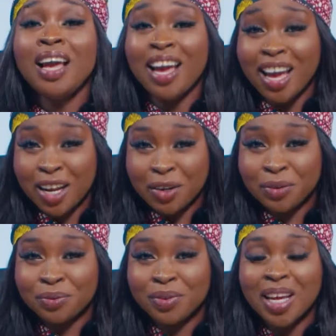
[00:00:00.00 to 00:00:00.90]

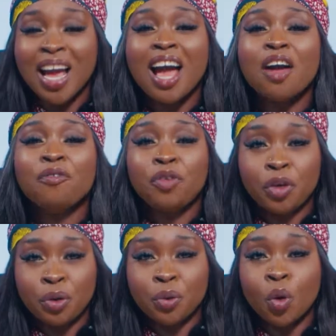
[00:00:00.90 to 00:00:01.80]
Hello, have
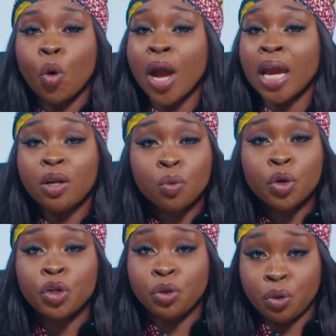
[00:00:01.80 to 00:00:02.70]
you or
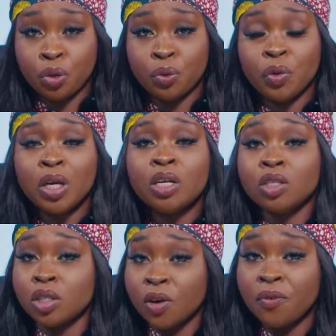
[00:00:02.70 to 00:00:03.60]
anyone you know
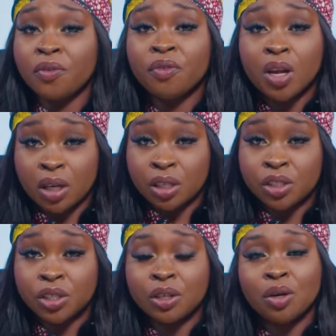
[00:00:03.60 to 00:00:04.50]
suffered
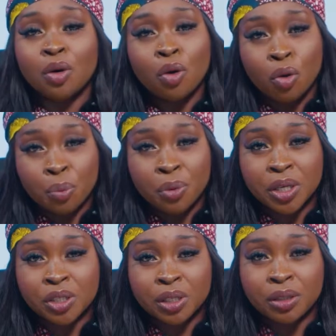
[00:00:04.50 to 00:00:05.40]
violation or
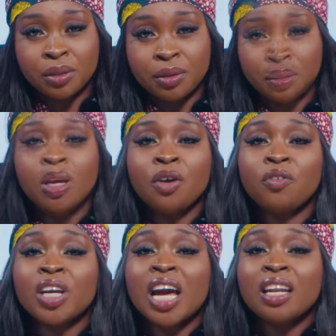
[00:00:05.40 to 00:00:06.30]
oppression,
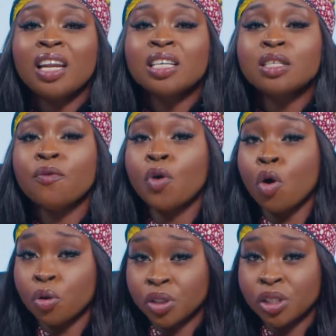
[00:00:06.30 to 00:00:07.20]
regardless of
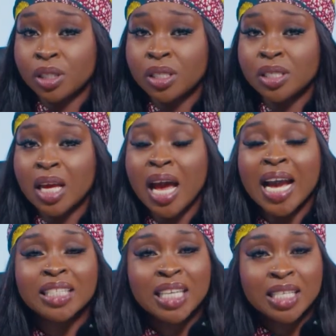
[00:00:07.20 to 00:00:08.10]
cultures,
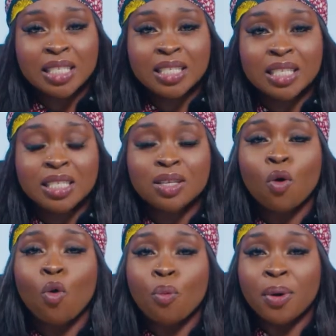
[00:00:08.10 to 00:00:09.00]
identities,
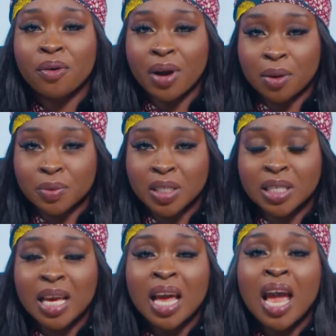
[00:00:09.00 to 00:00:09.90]
or
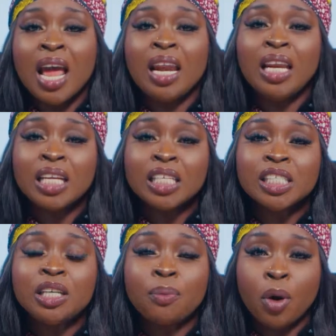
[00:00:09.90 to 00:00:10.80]
backgrounds?
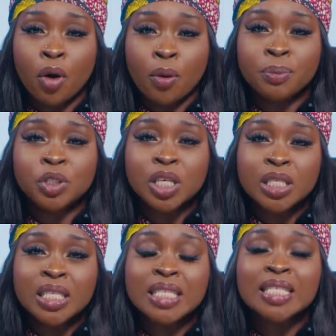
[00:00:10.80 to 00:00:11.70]
Leadership Hub,
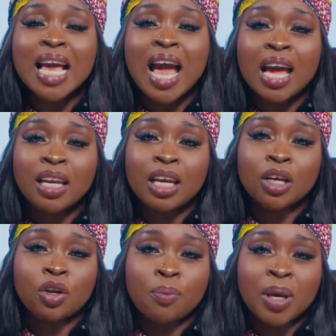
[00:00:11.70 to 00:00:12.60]
Justice and
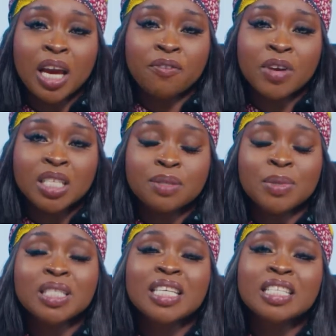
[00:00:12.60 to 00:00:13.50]
Economic
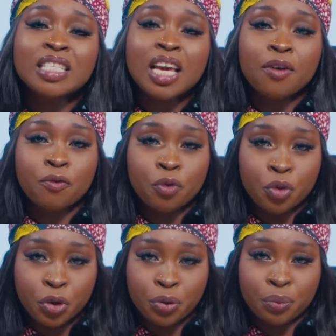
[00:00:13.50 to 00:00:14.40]
Advancement is here
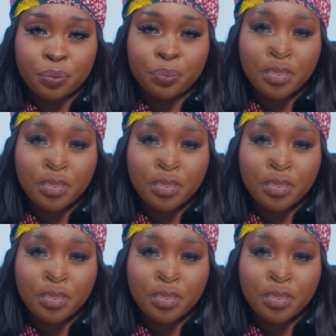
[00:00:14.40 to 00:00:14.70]
for you.